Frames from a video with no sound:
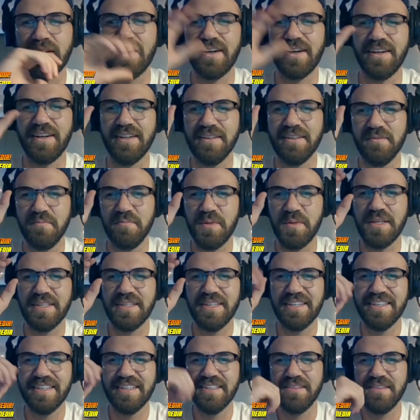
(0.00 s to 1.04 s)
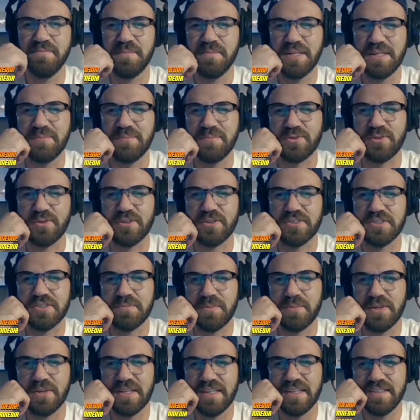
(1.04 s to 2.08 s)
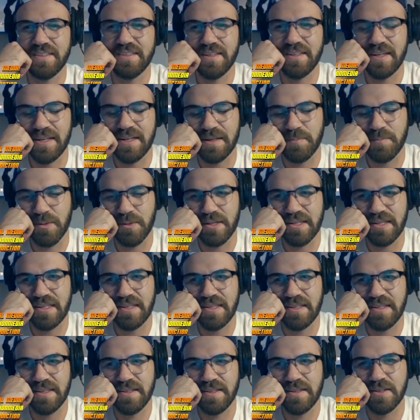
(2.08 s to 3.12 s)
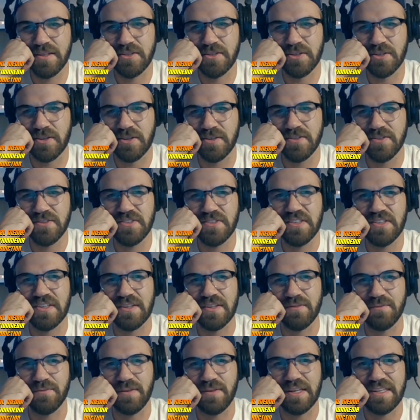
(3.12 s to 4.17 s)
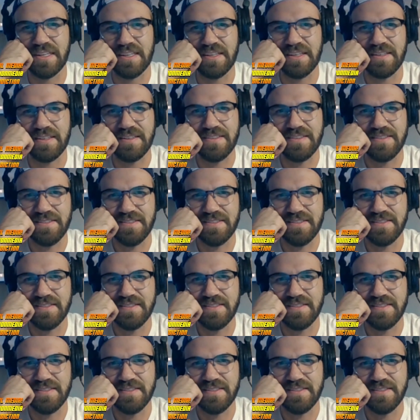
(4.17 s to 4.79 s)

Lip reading: Hi, my name's Christian Burnett. I play guitar and sing and fake it.